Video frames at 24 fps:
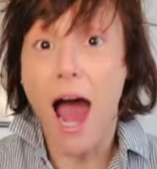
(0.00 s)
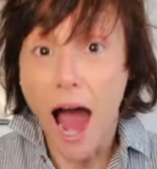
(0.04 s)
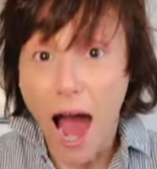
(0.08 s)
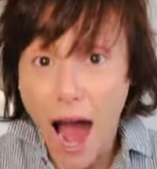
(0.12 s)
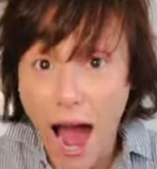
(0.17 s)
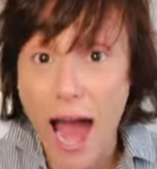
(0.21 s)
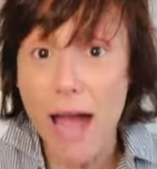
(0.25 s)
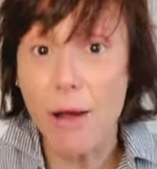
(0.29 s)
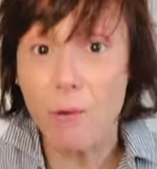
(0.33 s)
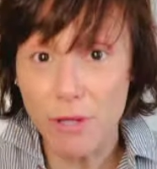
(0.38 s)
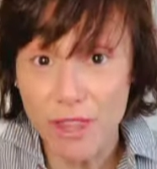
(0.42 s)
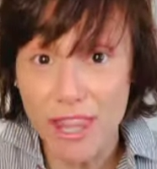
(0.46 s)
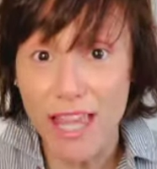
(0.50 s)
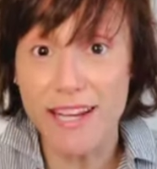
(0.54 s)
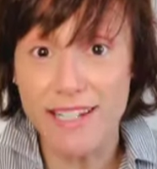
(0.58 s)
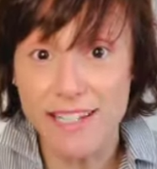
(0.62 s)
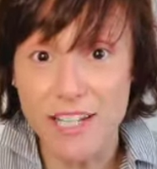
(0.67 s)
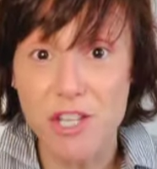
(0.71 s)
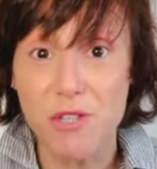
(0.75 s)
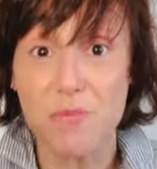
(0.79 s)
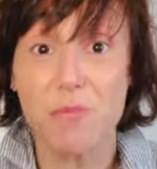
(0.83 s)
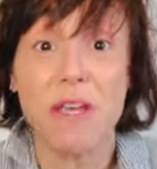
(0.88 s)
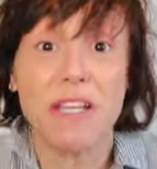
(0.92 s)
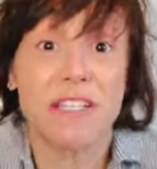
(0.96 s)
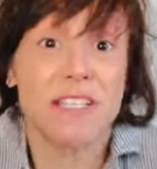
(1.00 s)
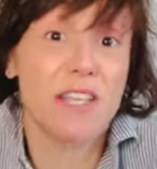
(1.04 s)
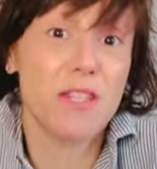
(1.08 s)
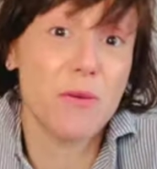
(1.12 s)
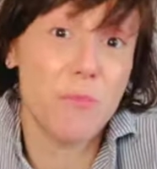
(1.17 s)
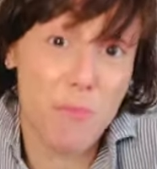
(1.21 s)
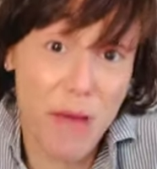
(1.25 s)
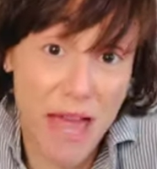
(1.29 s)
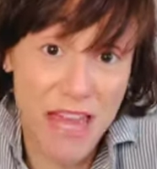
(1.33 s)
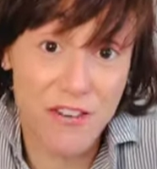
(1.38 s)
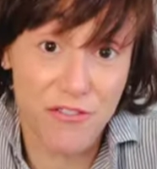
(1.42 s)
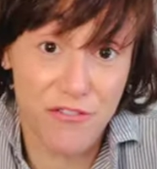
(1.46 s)
I would like to speak to the
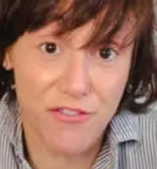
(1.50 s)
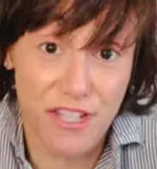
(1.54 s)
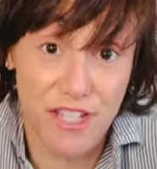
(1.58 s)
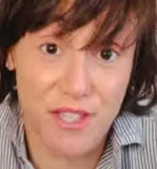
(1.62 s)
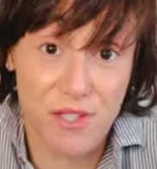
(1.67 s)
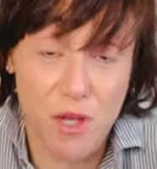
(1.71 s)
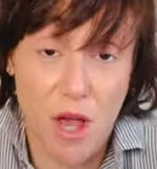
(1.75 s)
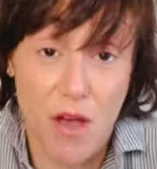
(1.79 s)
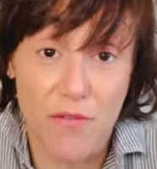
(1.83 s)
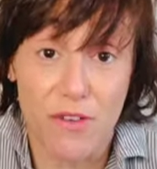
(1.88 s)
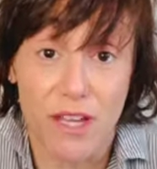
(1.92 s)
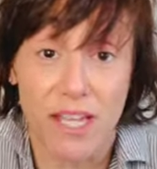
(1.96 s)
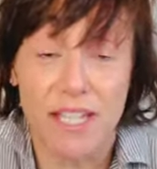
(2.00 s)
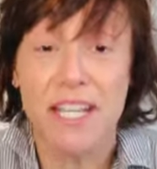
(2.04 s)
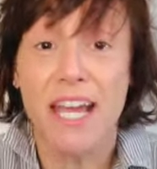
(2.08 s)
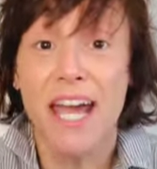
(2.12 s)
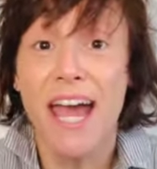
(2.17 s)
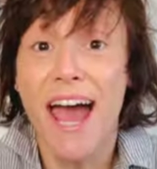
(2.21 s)
benefits of it.